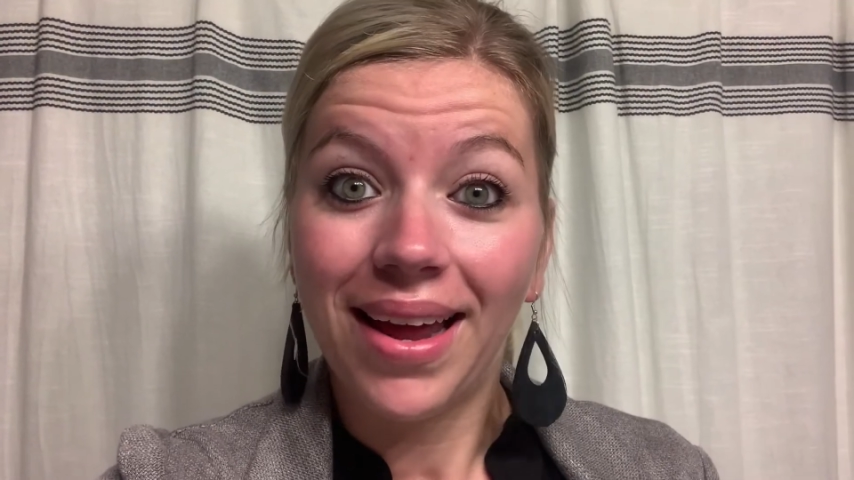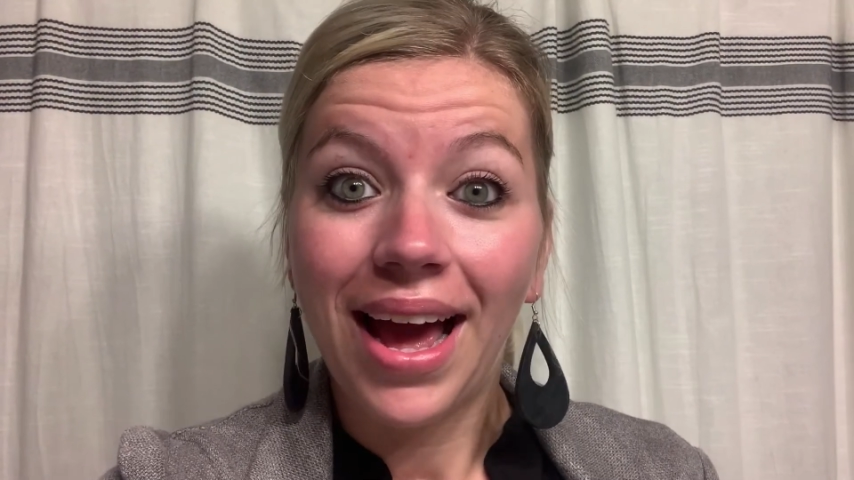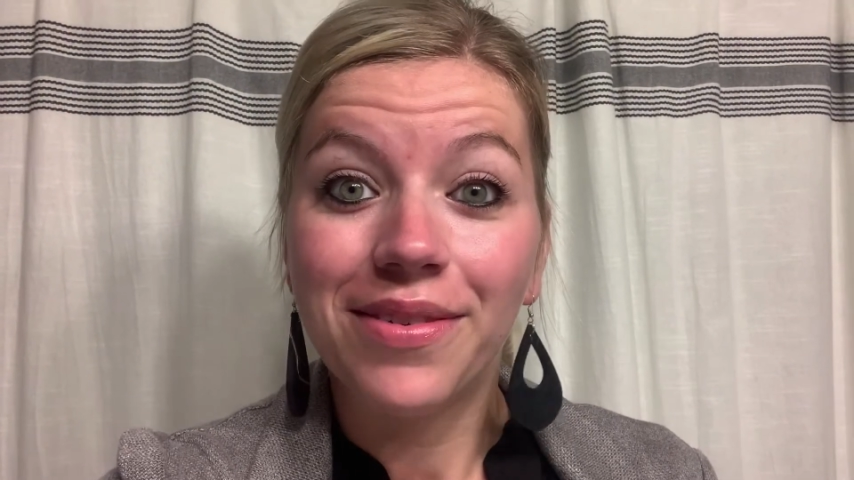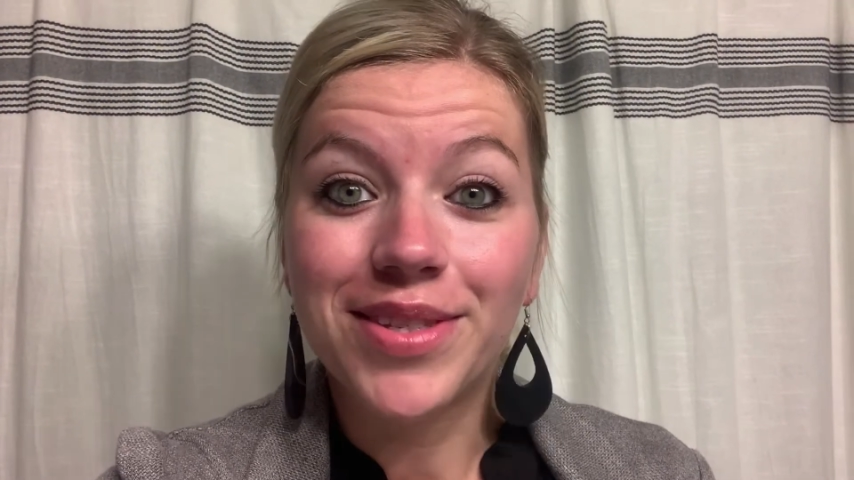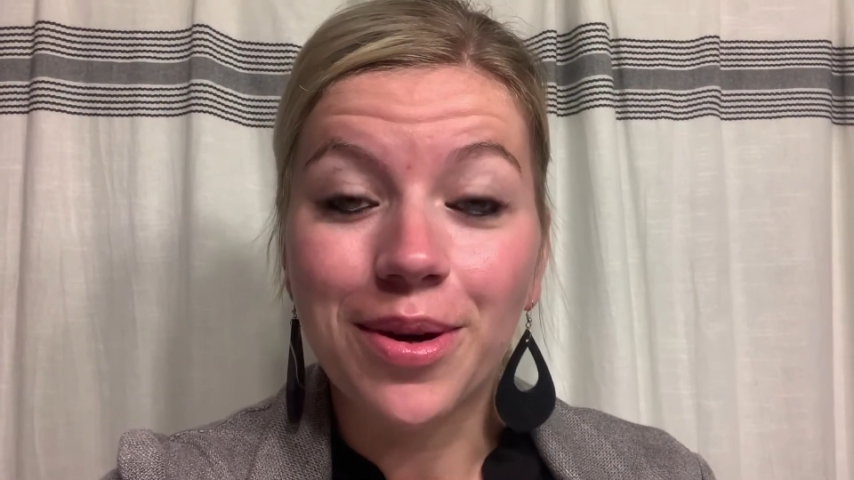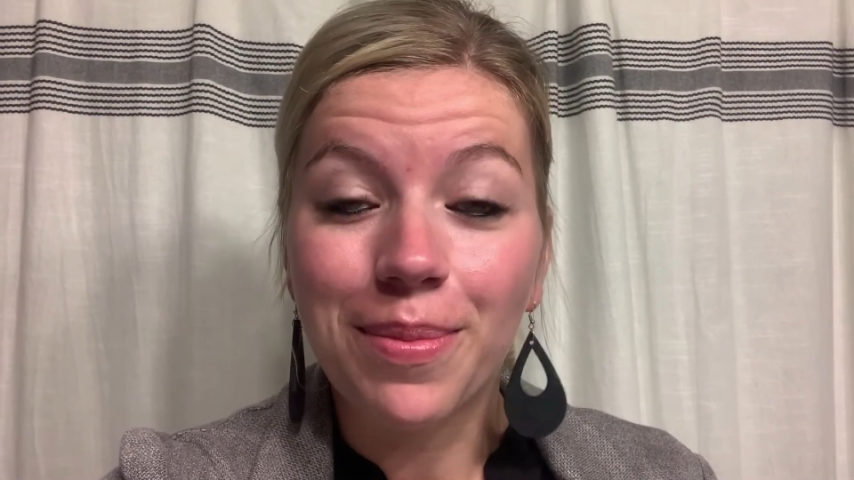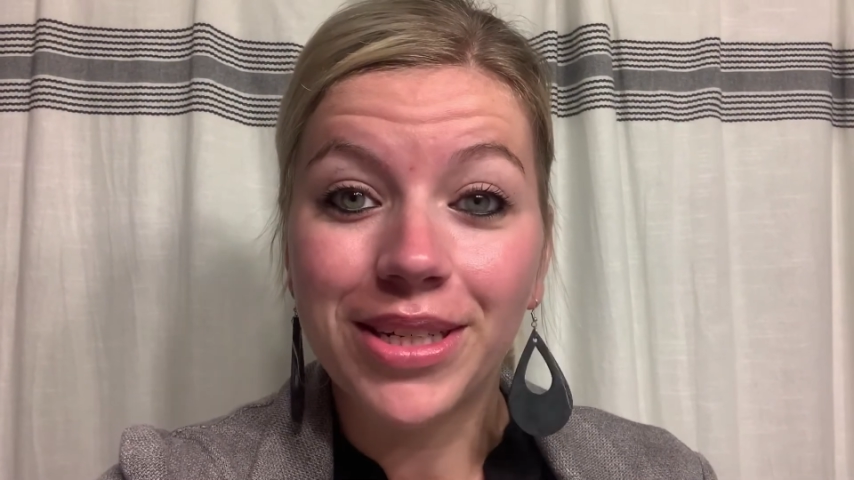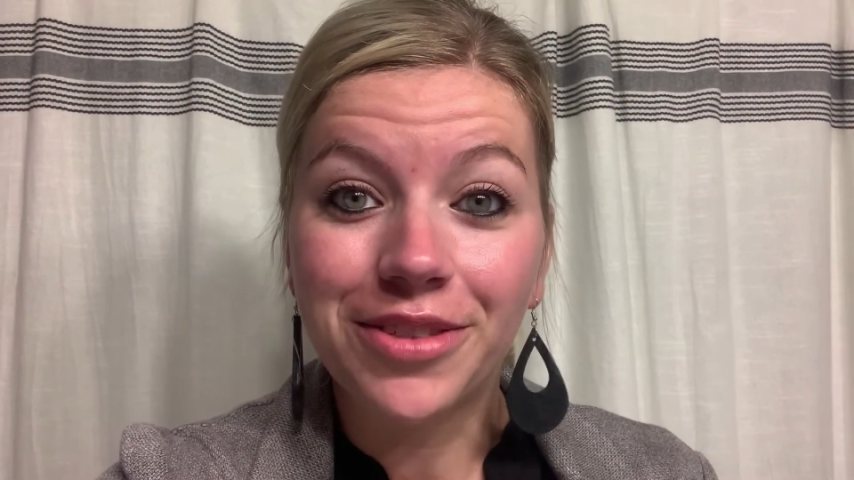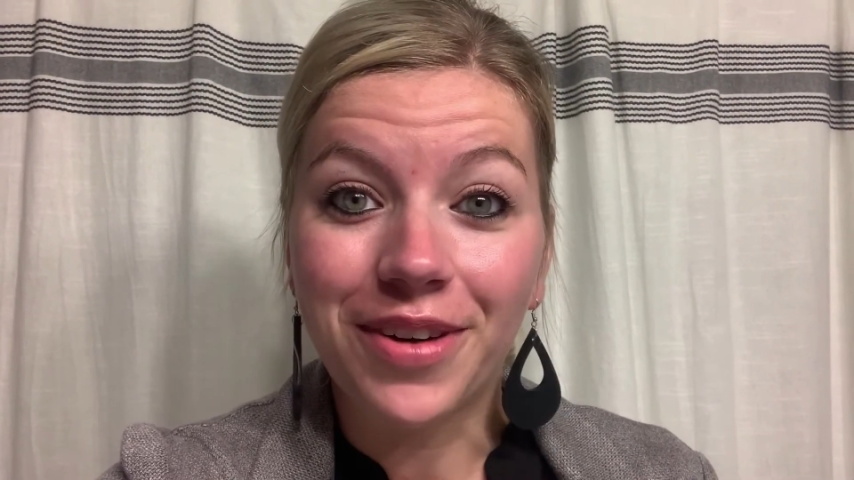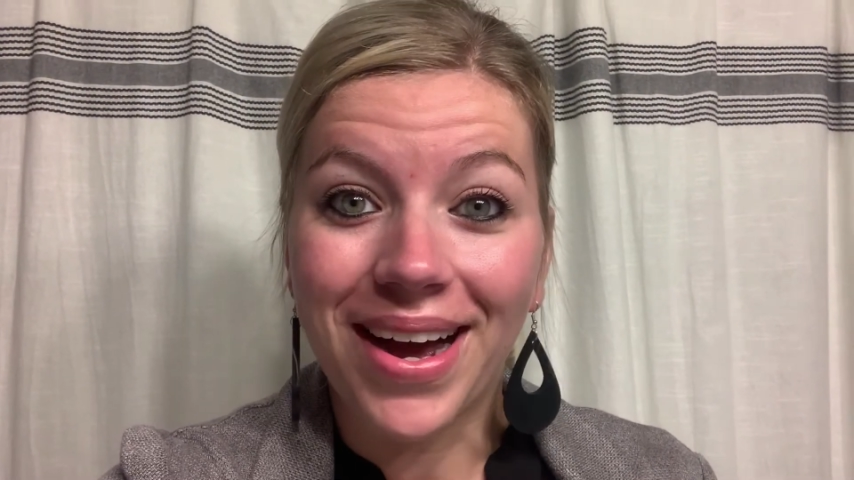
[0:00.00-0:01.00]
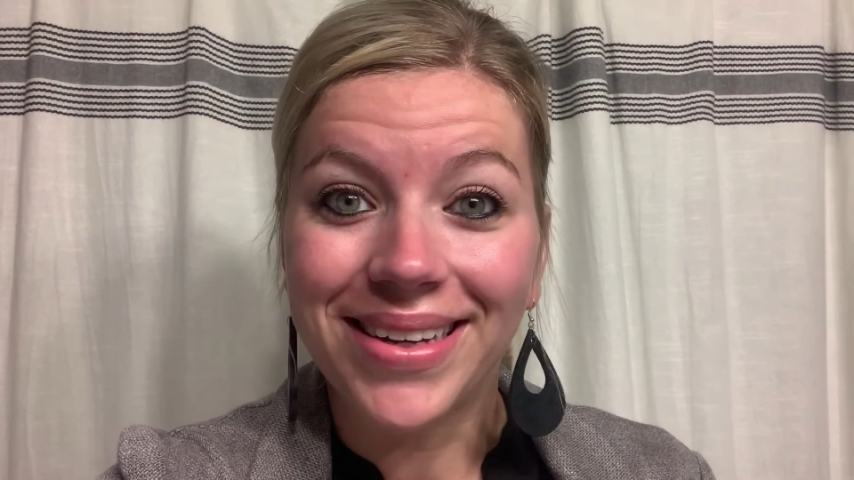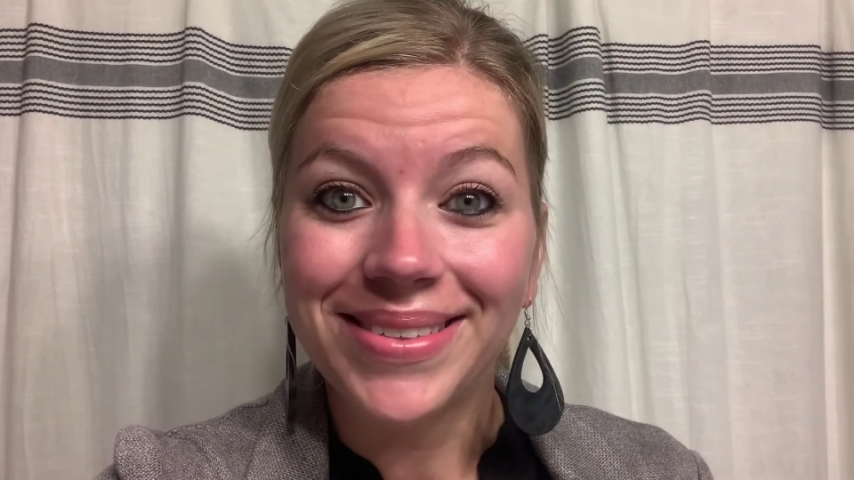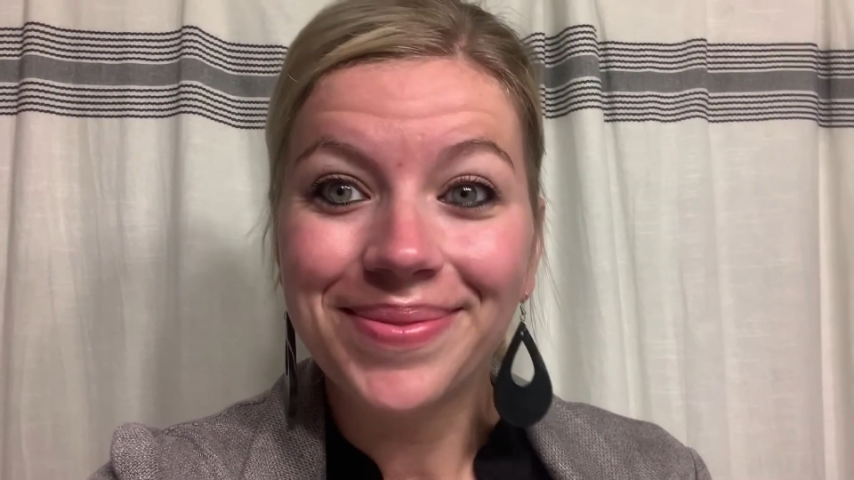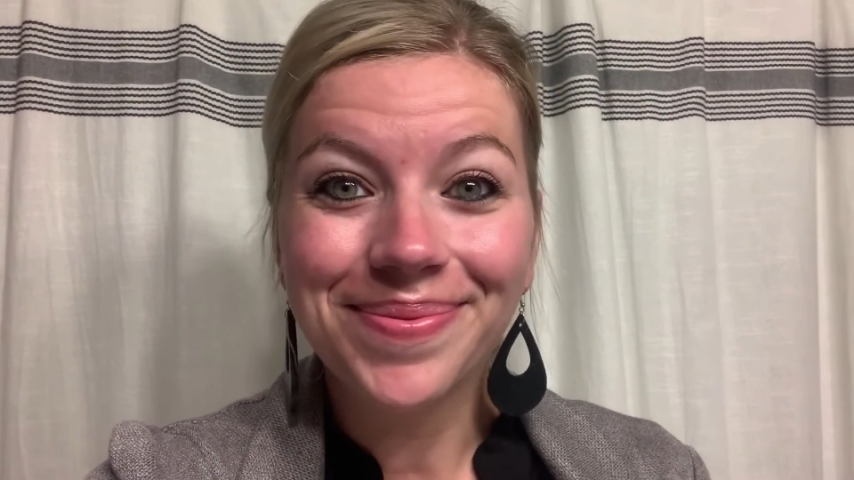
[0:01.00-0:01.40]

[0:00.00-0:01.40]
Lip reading: Have so much fun.